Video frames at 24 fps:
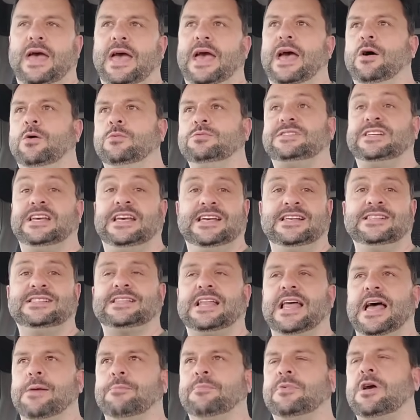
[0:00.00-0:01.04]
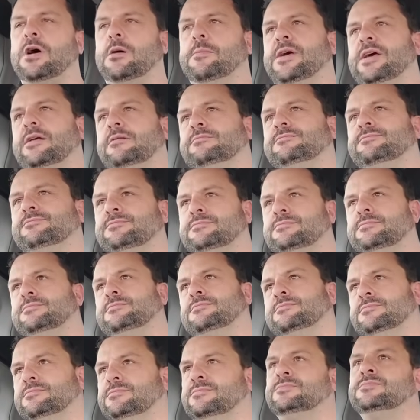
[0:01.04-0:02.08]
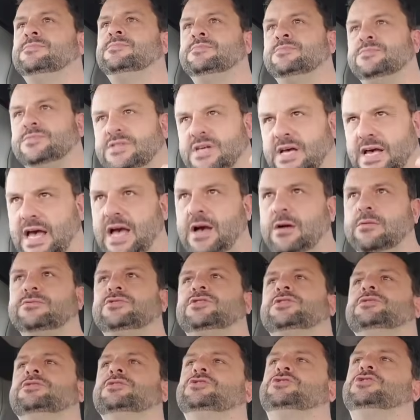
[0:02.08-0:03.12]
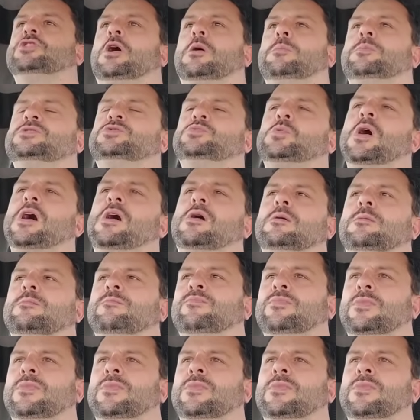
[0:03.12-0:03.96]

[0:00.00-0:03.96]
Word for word: helped Islam come in to help do the job as well.